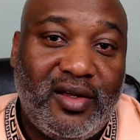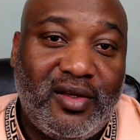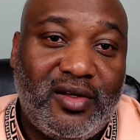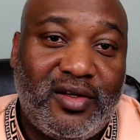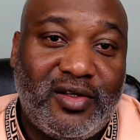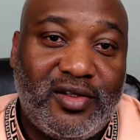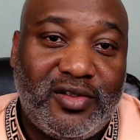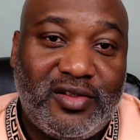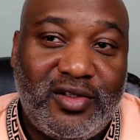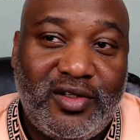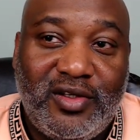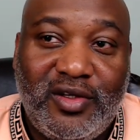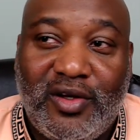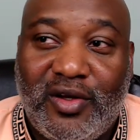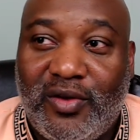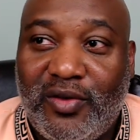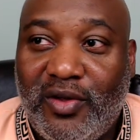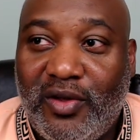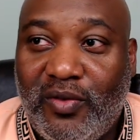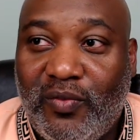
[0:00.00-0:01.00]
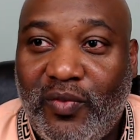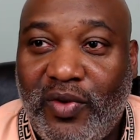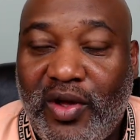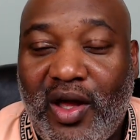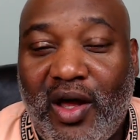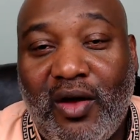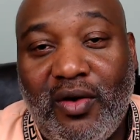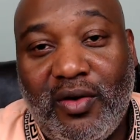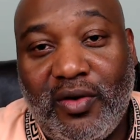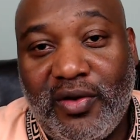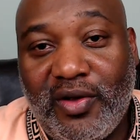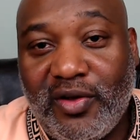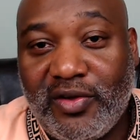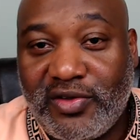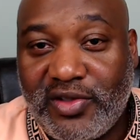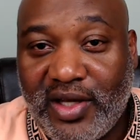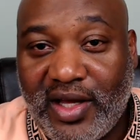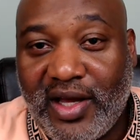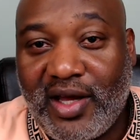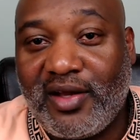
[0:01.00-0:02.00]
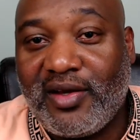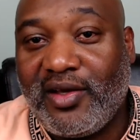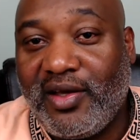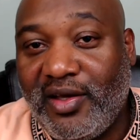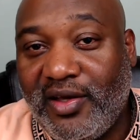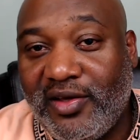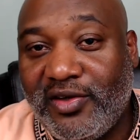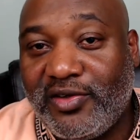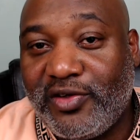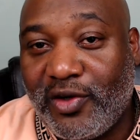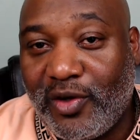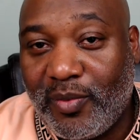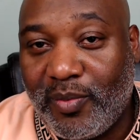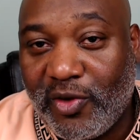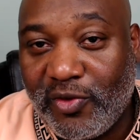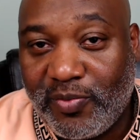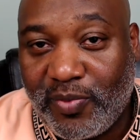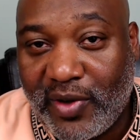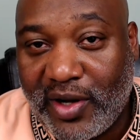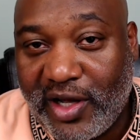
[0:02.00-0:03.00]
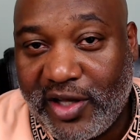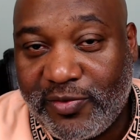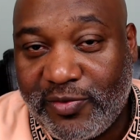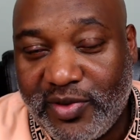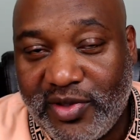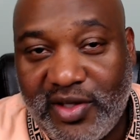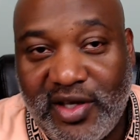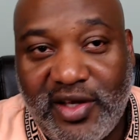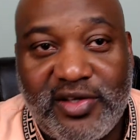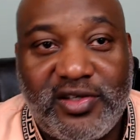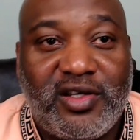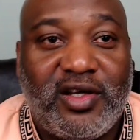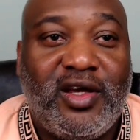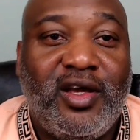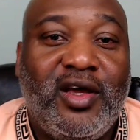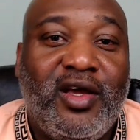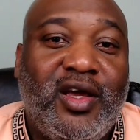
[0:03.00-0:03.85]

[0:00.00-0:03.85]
Because, you know, we all know your child is your most prized possession,